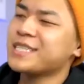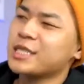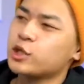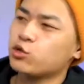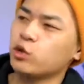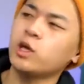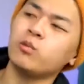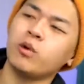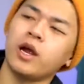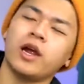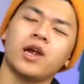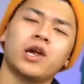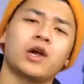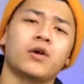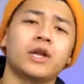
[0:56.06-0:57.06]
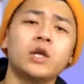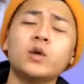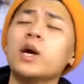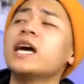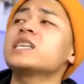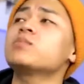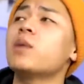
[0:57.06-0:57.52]
streetwear here, and you
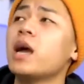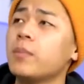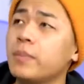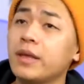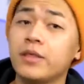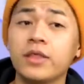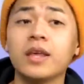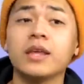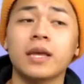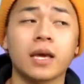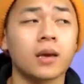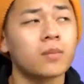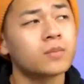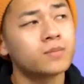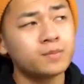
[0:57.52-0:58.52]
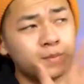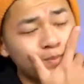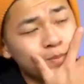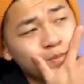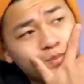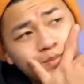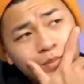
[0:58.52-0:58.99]
guys might be thinking,
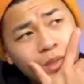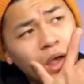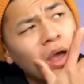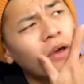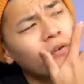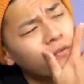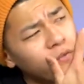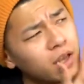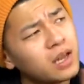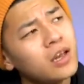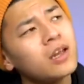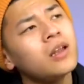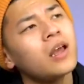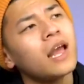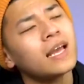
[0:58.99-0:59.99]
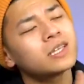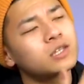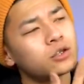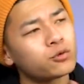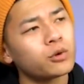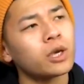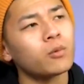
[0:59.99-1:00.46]
fitted and
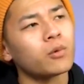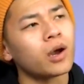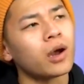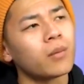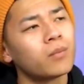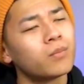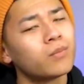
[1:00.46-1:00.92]
streetwear.